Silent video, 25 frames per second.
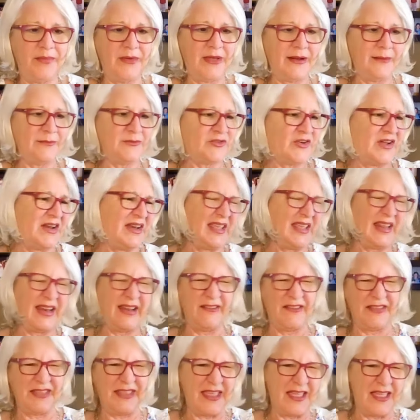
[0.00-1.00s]
but I'm trying to get
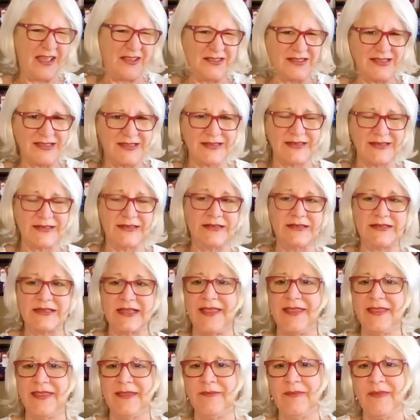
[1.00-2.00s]
everything else
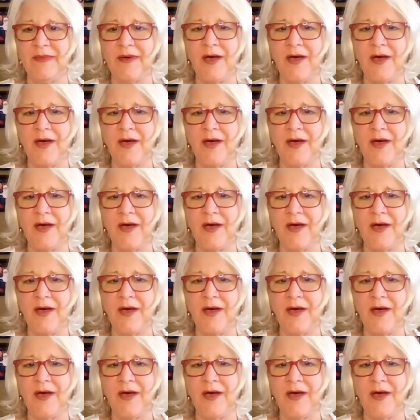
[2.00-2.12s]
done.